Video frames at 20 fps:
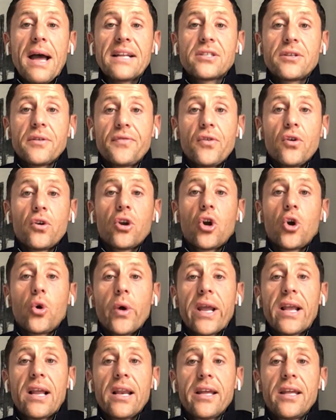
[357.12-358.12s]
back to front
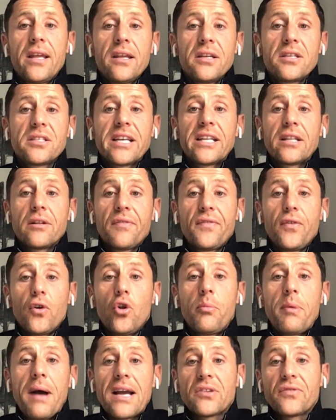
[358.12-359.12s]
quickly. You've seen the
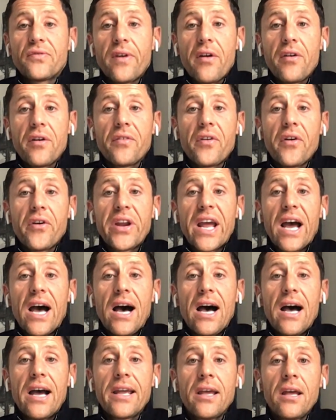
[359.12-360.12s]
fullbacks very, very
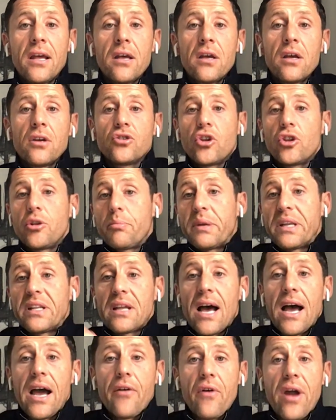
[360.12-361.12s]
high. So they'll be
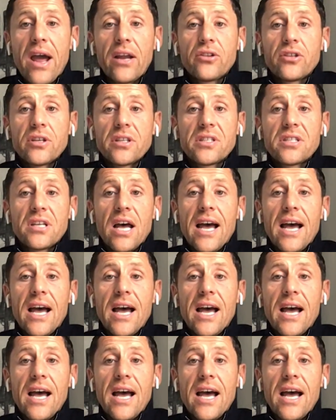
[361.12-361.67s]
direct at